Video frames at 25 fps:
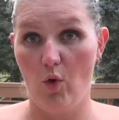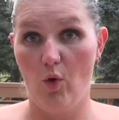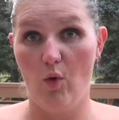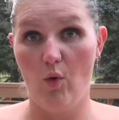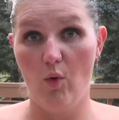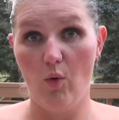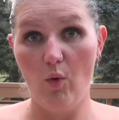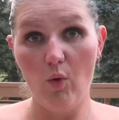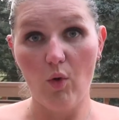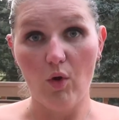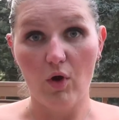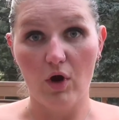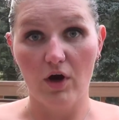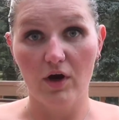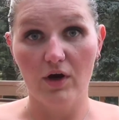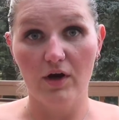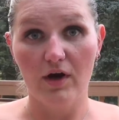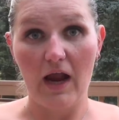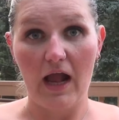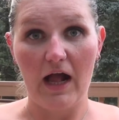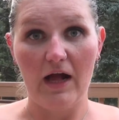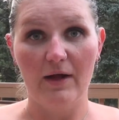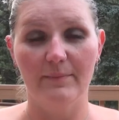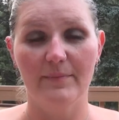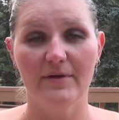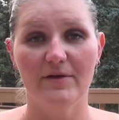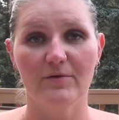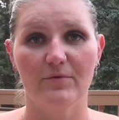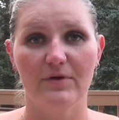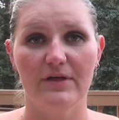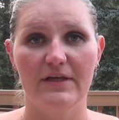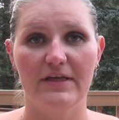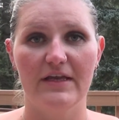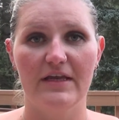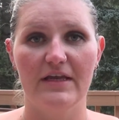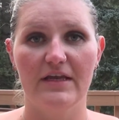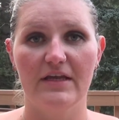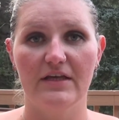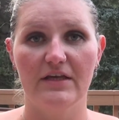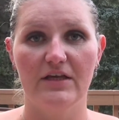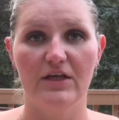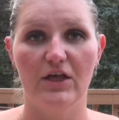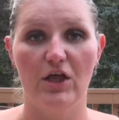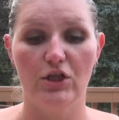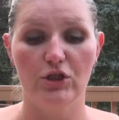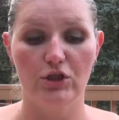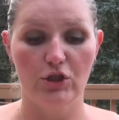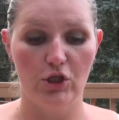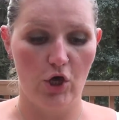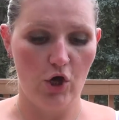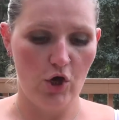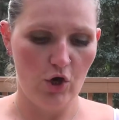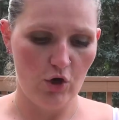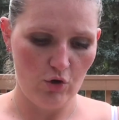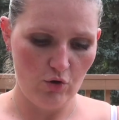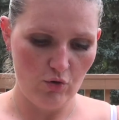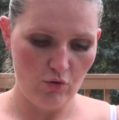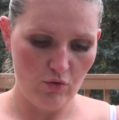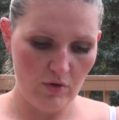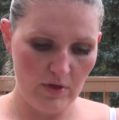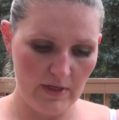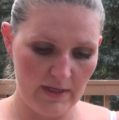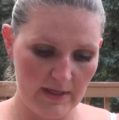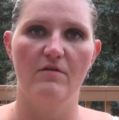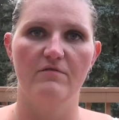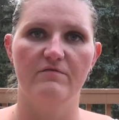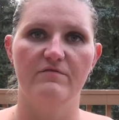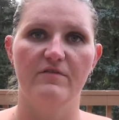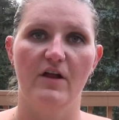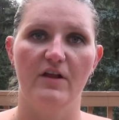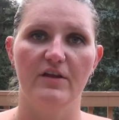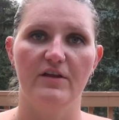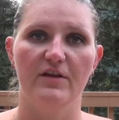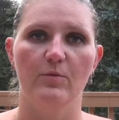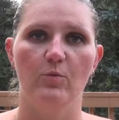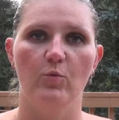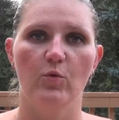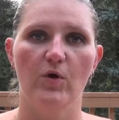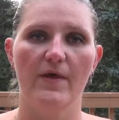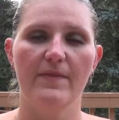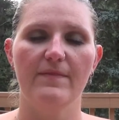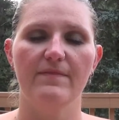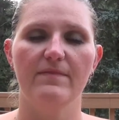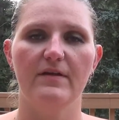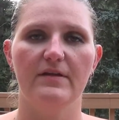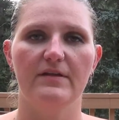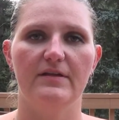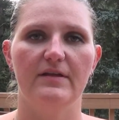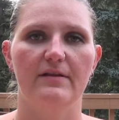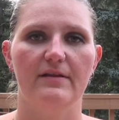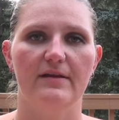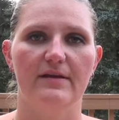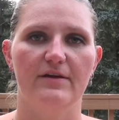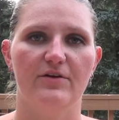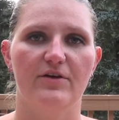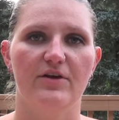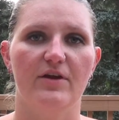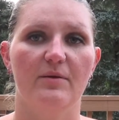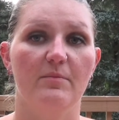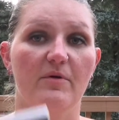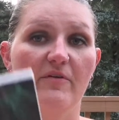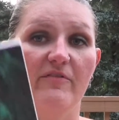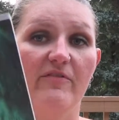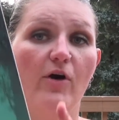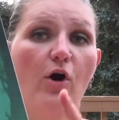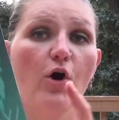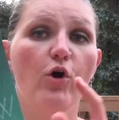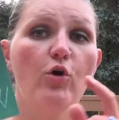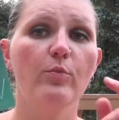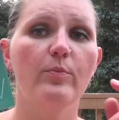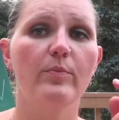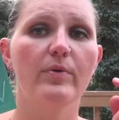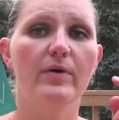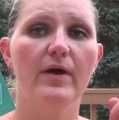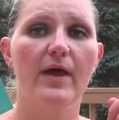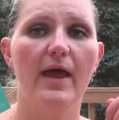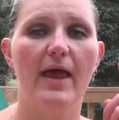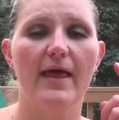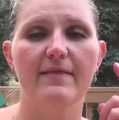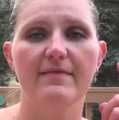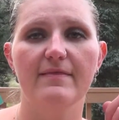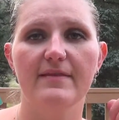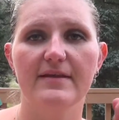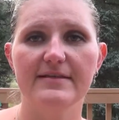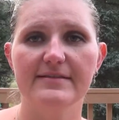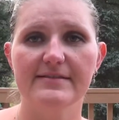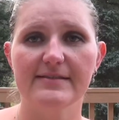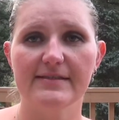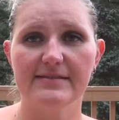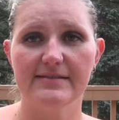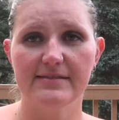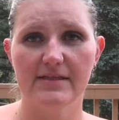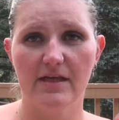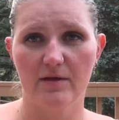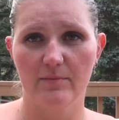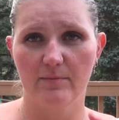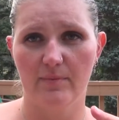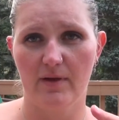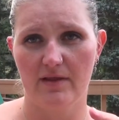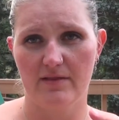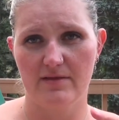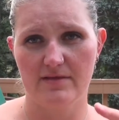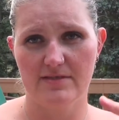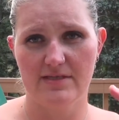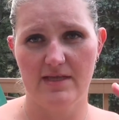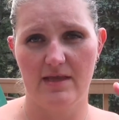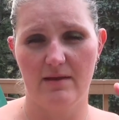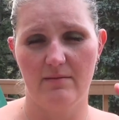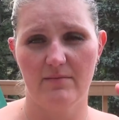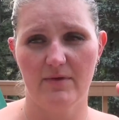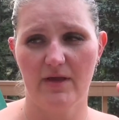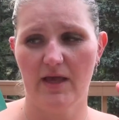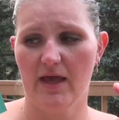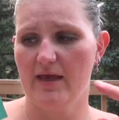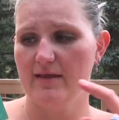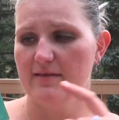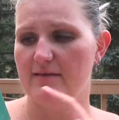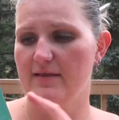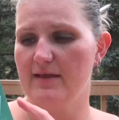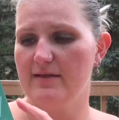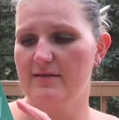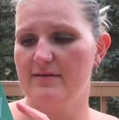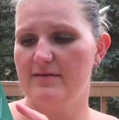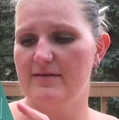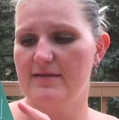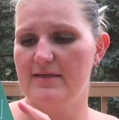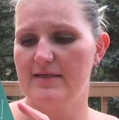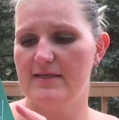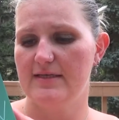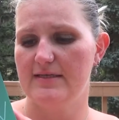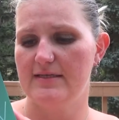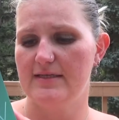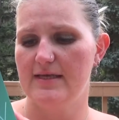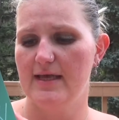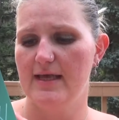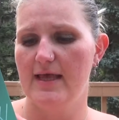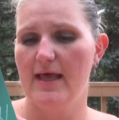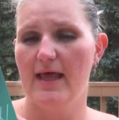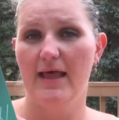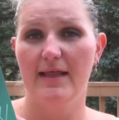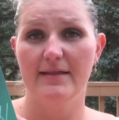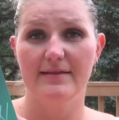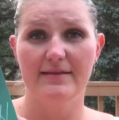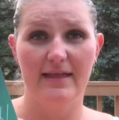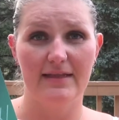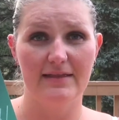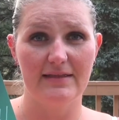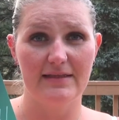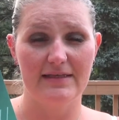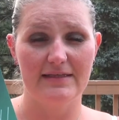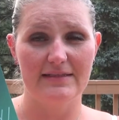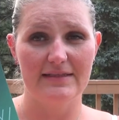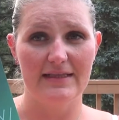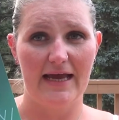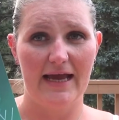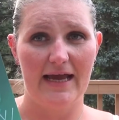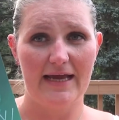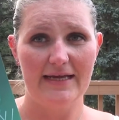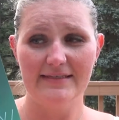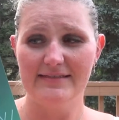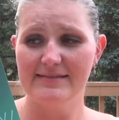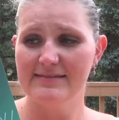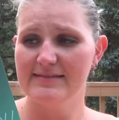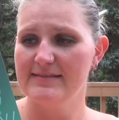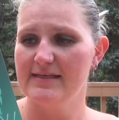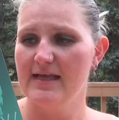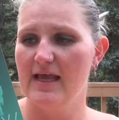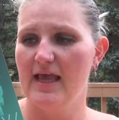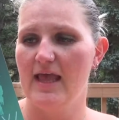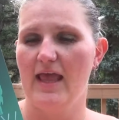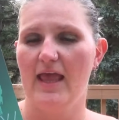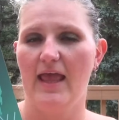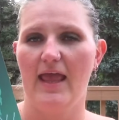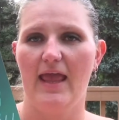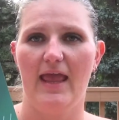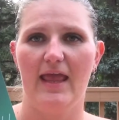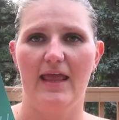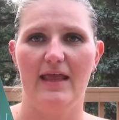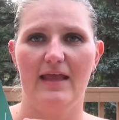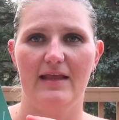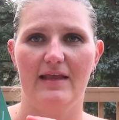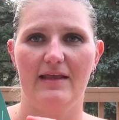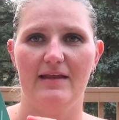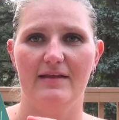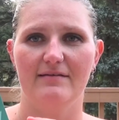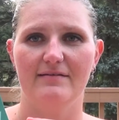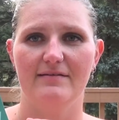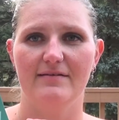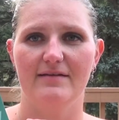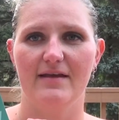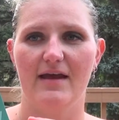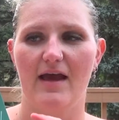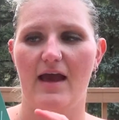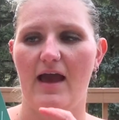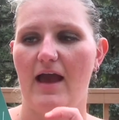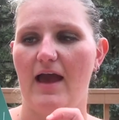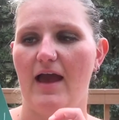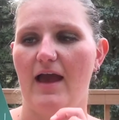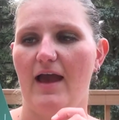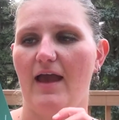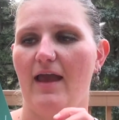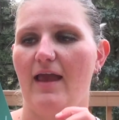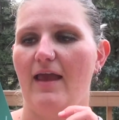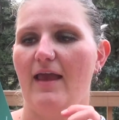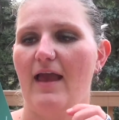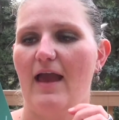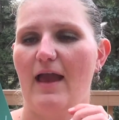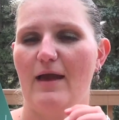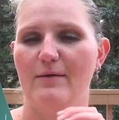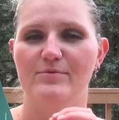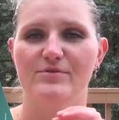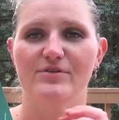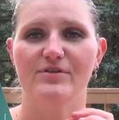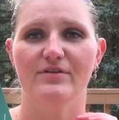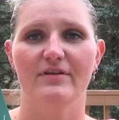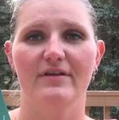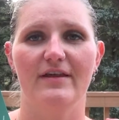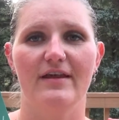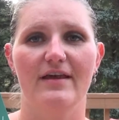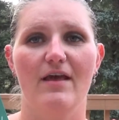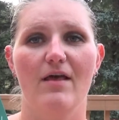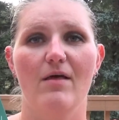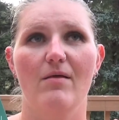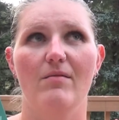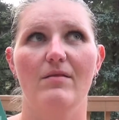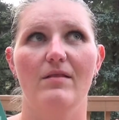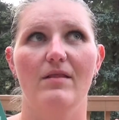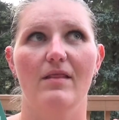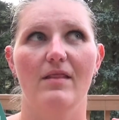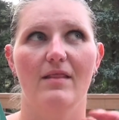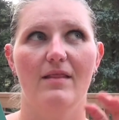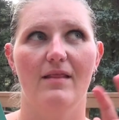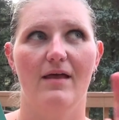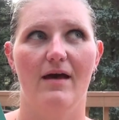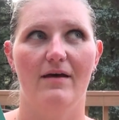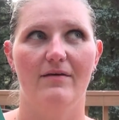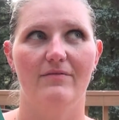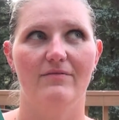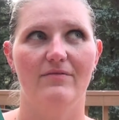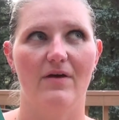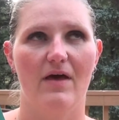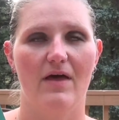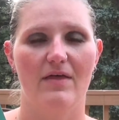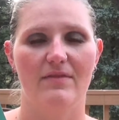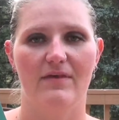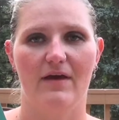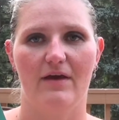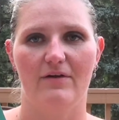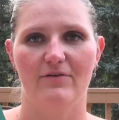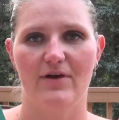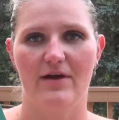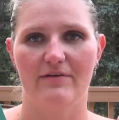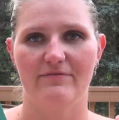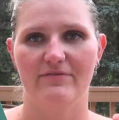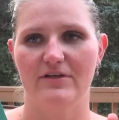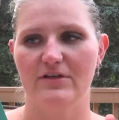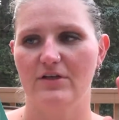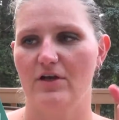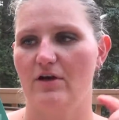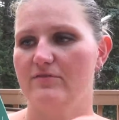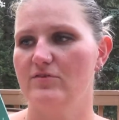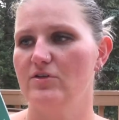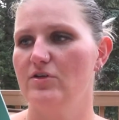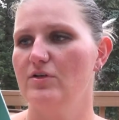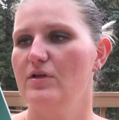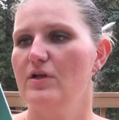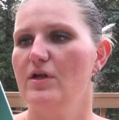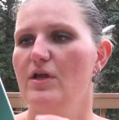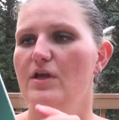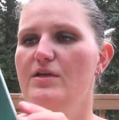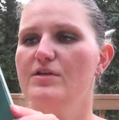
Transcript: Or I'll be reading Low, Volume 1, The Delirium of Hope, and this is done by the same guy that did Deadly Class, and I absolutely love that graphic novel.